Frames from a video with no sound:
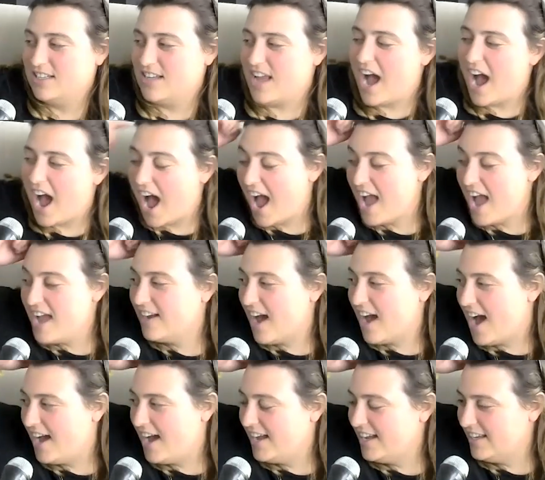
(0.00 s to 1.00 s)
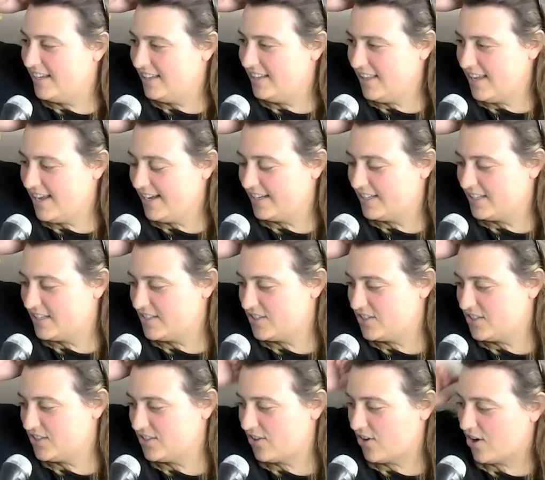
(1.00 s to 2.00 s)
Yeah, I like
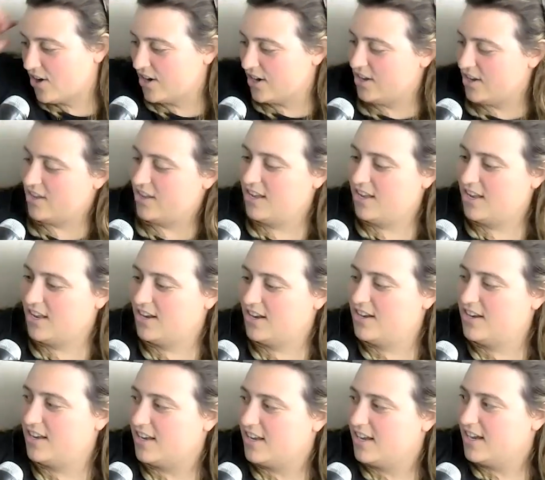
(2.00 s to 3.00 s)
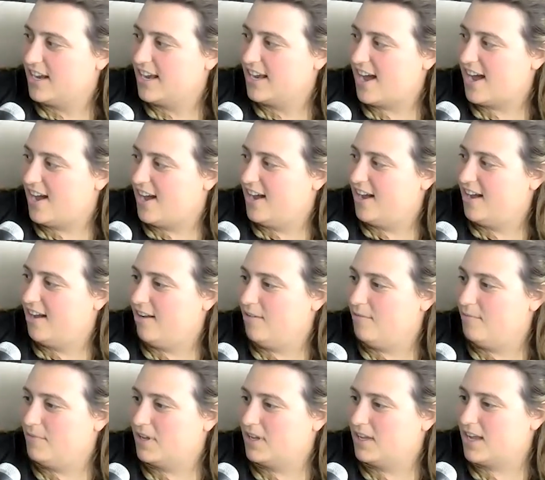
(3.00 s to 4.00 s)
started
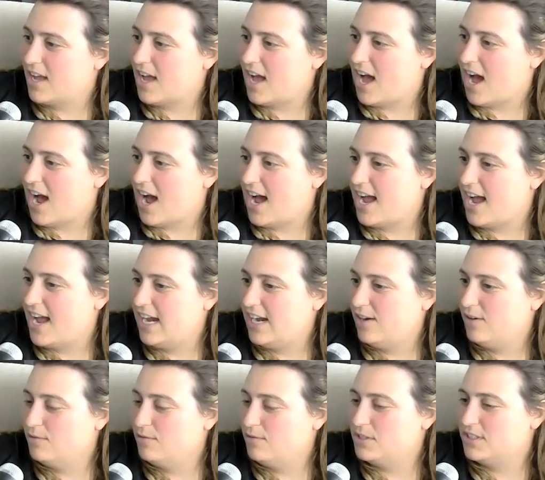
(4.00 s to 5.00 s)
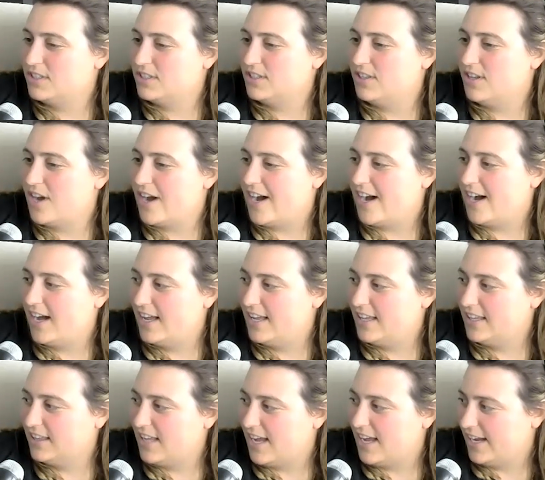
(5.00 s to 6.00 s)
I was
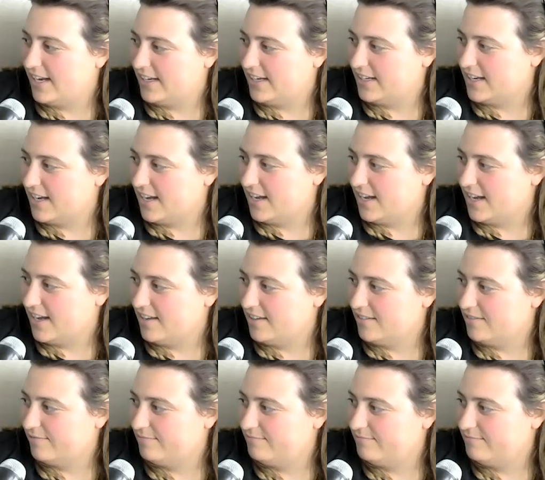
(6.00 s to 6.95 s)
not like I